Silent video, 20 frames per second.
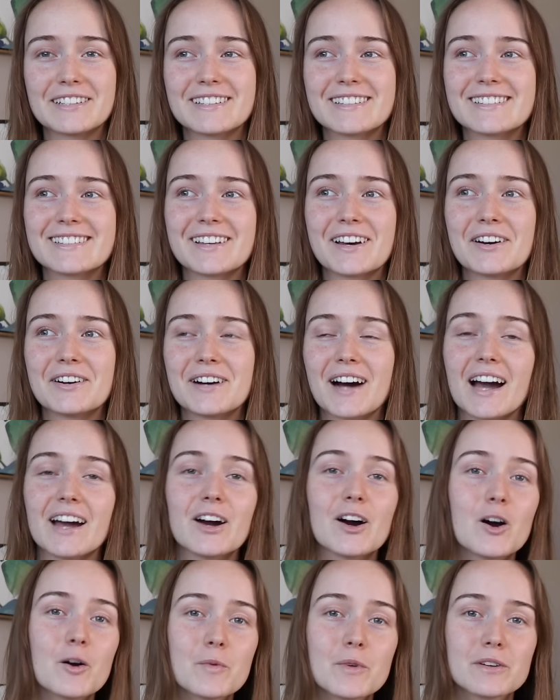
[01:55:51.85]
so I
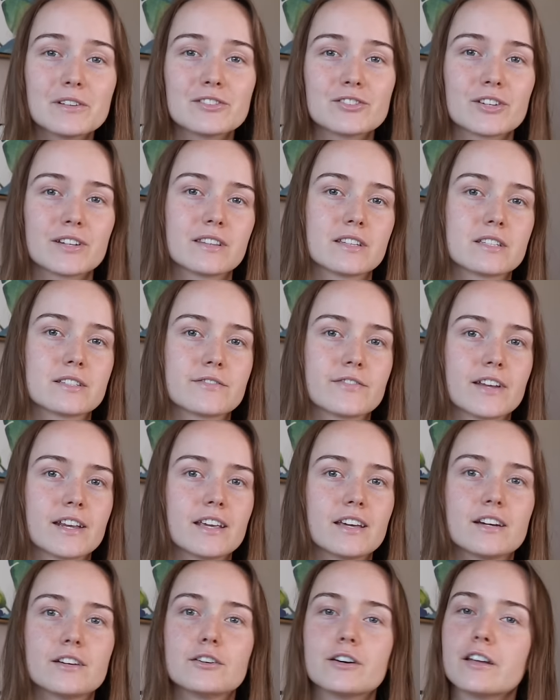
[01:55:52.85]
hope you enjoyed this
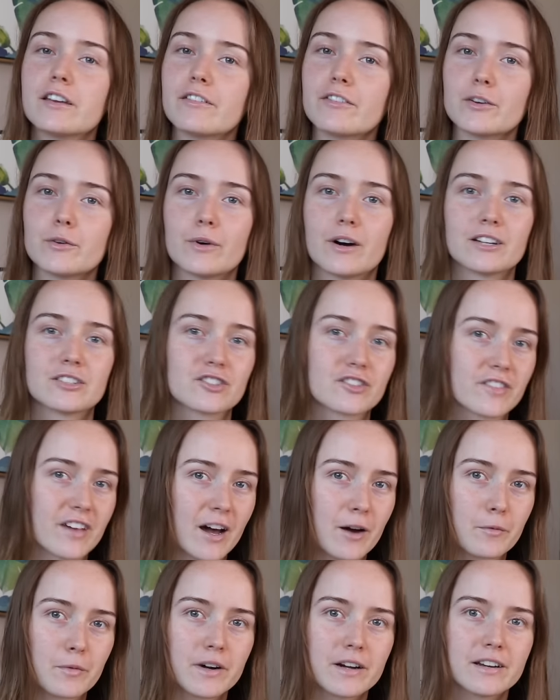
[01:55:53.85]
video, and if you watched
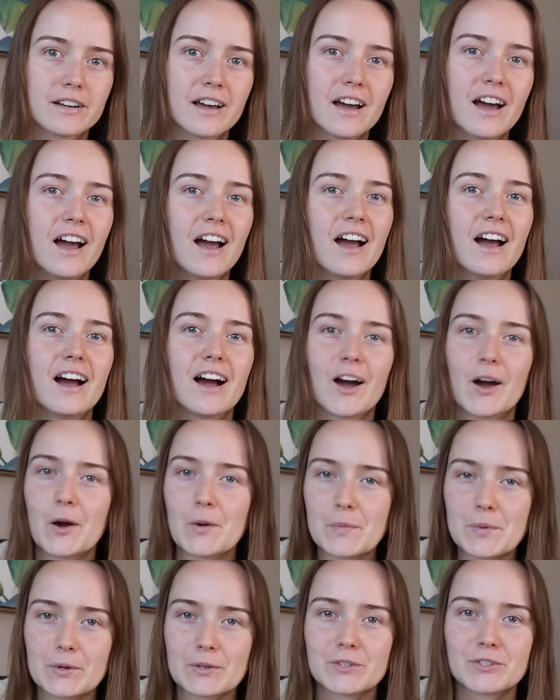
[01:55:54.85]
that one, I
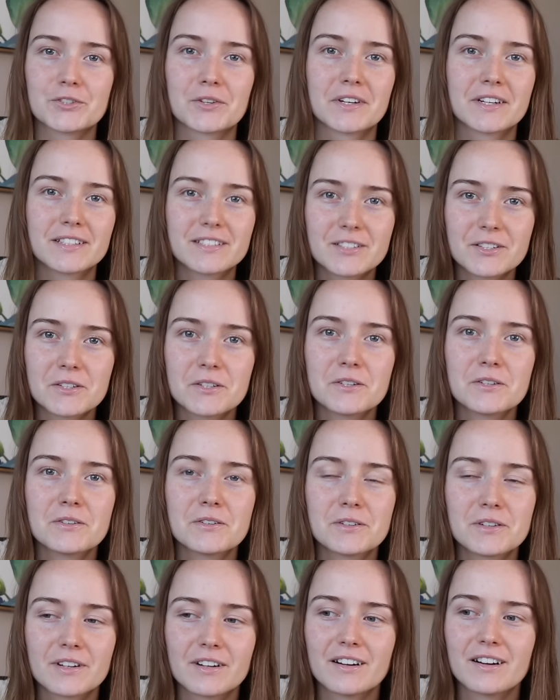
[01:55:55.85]
hope you enjoy it
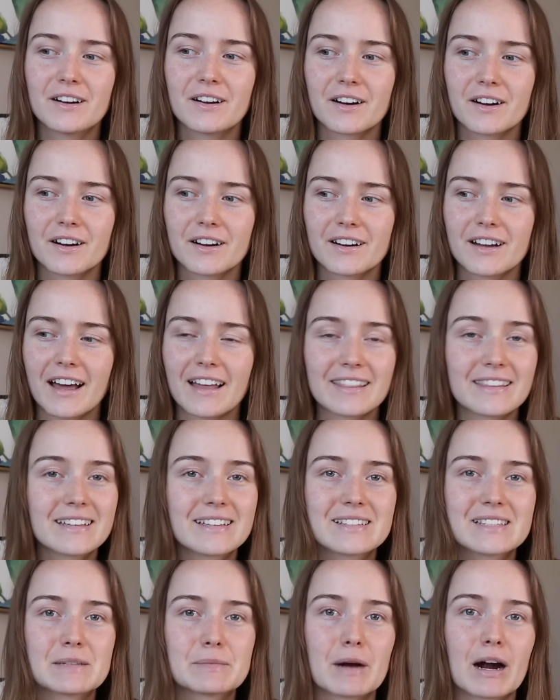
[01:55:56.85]
too, or at
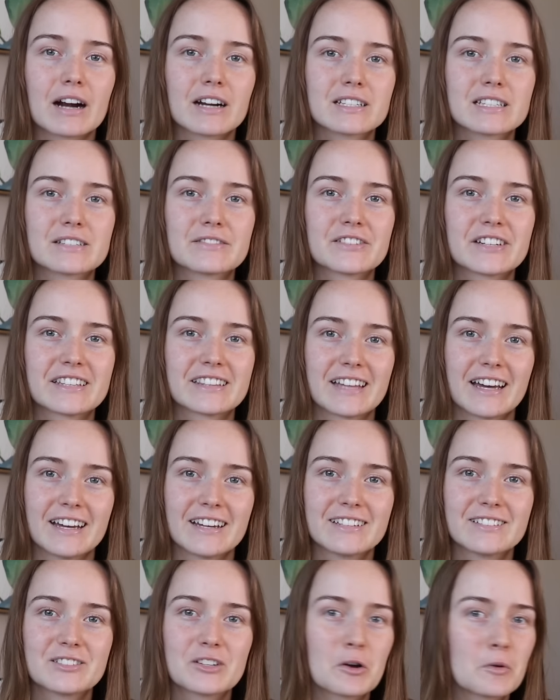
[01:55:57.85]
least the parts of it
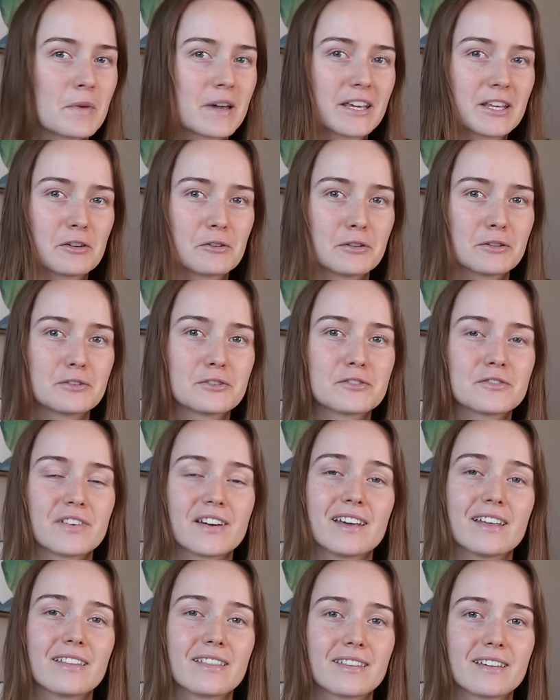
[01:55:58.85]
that don't make you lose
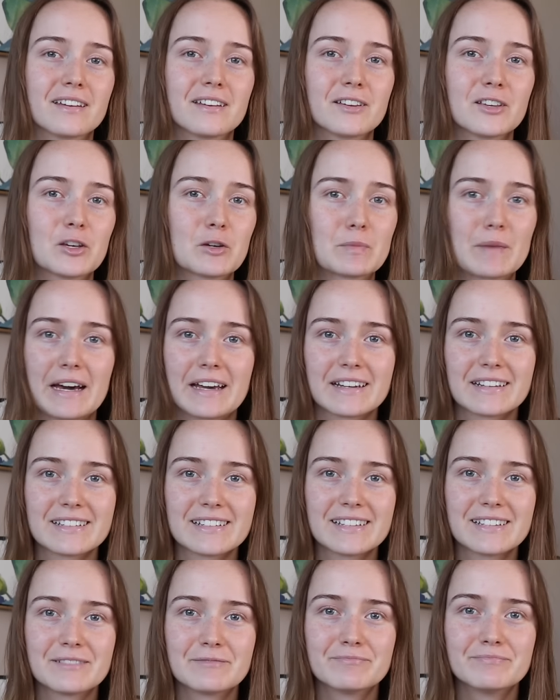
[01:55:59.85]
faith in
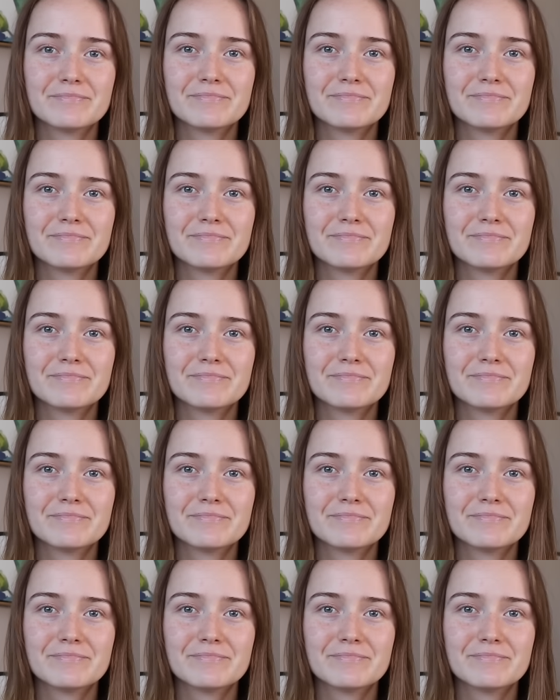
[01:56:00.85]
humanity.